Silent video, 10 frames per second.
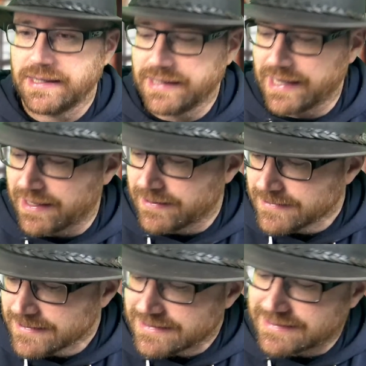yeah.
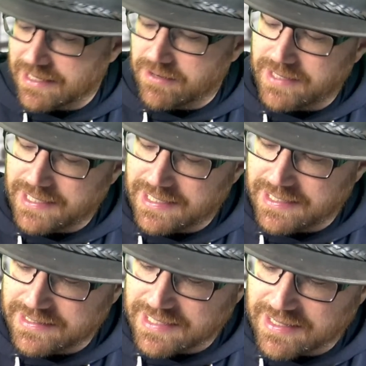So,
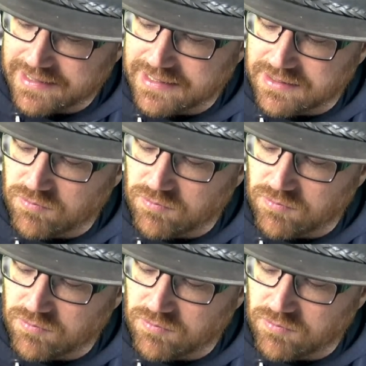and then